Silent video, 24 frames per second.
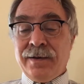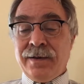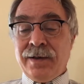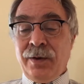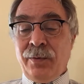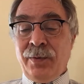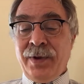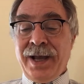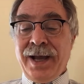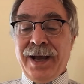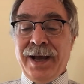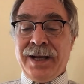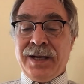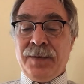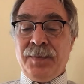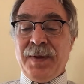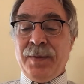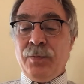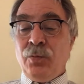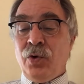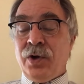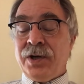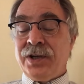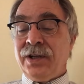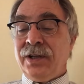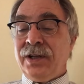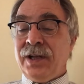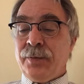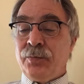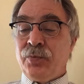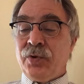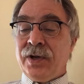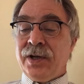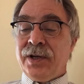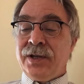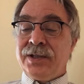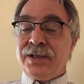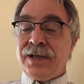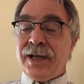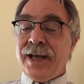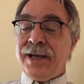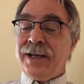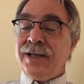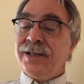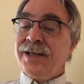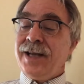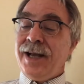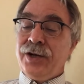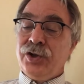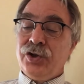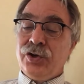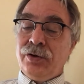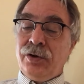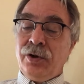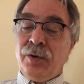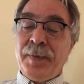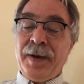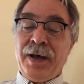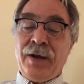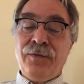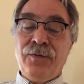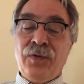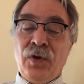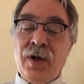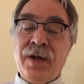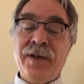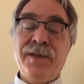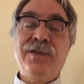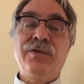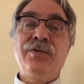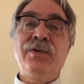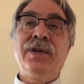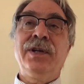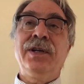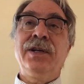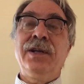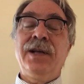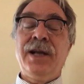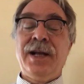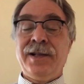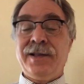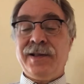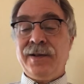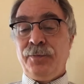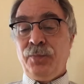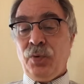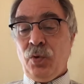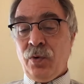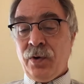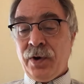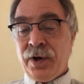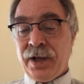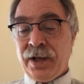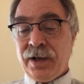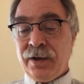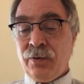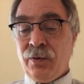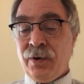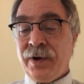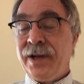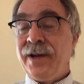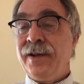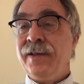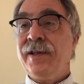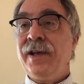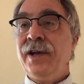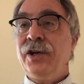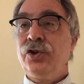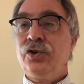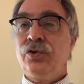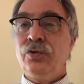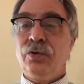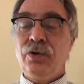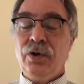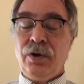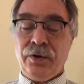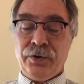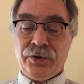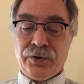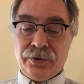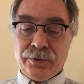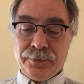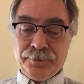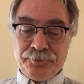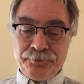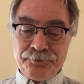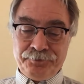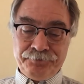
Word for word: that we had to be more deliberate and intentional about fostering and supporting organizational culture.